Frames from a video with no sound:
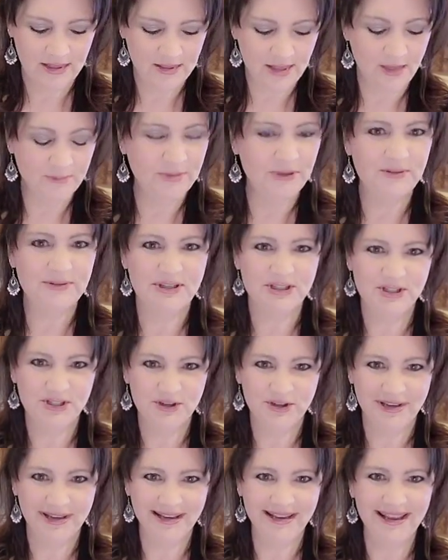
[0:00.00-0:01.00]
I'll be using
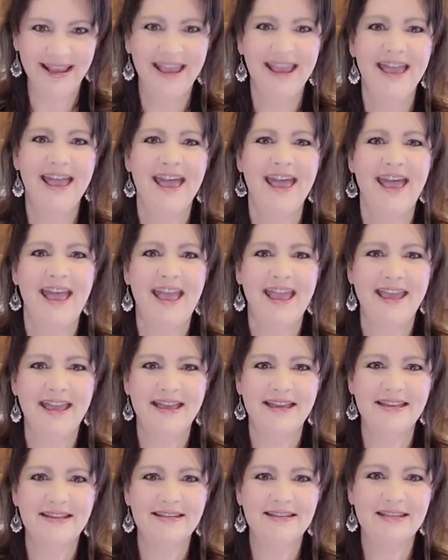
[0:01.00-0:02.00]
turkey,
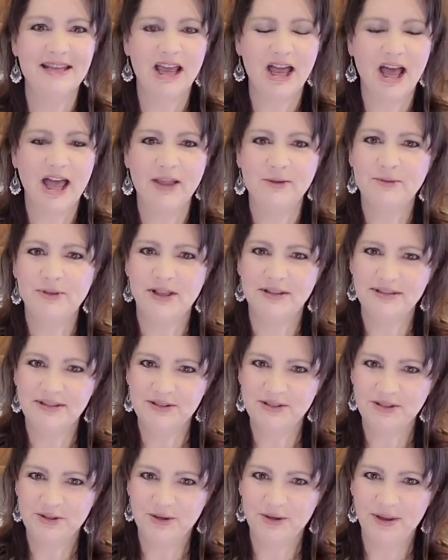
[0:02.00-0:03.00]
and I will also
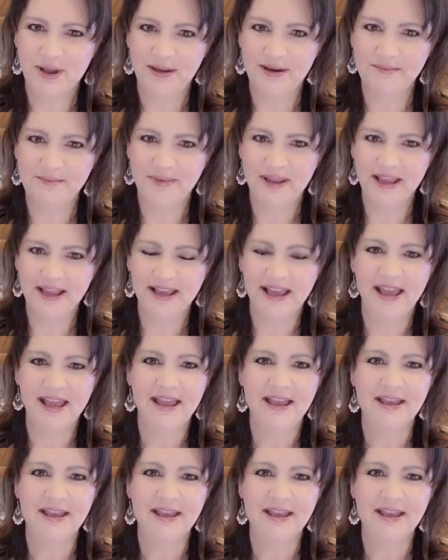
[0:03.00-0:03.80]
show you how to make